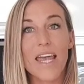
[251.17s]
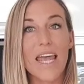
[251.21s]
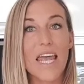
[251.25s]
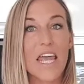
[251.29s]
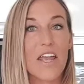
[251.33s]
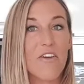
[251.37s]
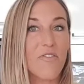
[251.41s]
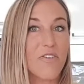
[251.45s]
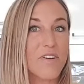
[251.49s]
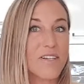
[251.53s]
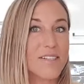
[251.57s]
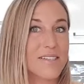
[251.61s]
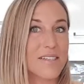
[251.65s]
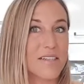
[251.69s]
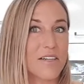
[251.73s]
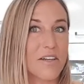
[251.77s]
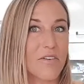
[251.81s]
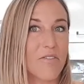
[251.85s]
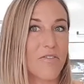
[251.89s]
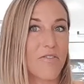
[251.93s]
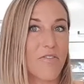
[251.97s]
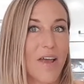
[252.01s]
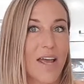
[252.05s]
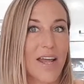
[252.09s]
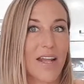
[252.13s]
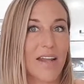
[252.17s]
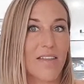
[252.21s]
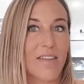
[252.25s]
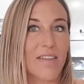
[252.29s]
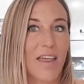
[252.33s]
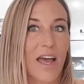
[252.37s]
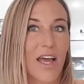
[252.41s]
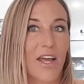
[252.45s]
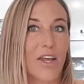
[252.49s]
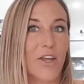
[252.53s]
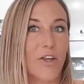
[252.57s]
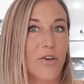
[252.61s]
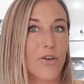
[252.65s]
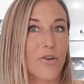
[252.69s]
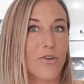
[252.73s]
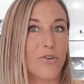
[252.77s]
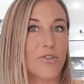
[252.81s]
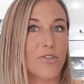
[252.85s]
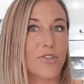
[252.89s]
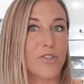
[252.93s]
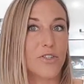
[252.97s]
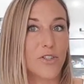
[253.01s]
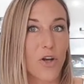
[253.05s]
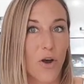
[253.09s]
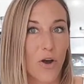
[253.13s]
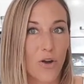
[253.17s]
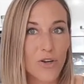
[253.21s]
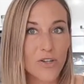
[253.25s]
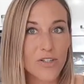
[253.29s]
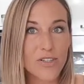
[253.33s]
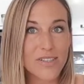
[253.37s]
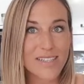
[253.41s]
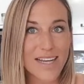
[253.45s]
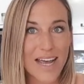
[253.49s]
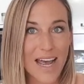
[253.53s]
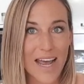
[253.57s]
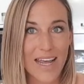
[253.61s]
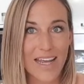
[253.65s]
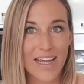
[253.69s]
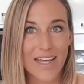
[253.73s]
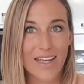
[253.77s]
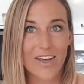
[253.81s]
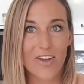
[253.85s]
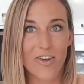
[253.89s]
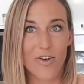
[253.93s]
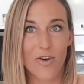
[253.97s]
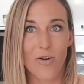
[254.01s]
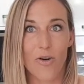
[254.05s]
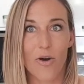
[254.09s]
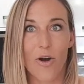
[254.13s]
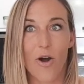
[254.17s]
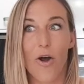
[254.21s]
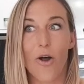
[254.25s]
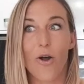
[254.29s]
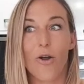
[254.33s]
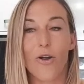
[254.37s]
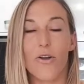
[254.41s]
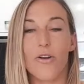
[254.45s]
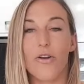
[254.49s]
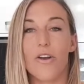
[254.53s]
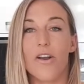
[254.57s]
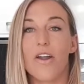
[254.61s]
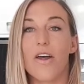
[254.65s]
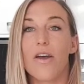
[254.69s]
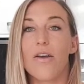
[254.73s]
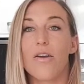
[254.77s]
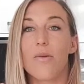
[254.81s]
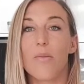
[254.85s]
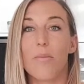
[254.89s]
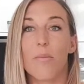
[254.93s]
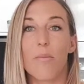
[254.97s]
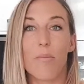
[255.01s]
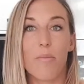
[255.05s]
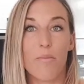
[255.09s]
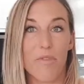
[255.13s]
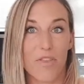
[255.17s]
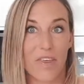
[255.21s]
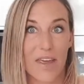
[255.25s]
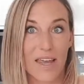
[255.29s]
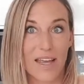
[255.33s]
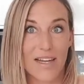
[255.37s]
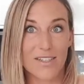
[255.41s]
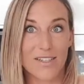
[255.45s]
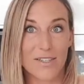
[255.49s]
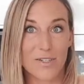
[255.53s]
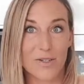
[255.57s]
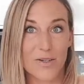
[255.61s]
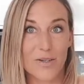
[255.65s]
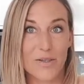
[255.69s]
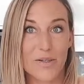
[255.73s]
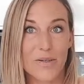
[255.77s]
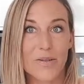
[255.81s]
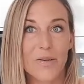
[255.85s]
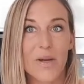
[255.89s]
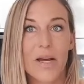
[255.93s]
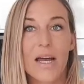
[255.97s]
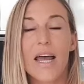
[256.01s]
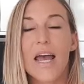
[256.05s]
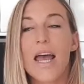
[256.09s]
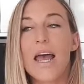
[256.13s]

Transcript: If it's an event that you don't take your own thing to,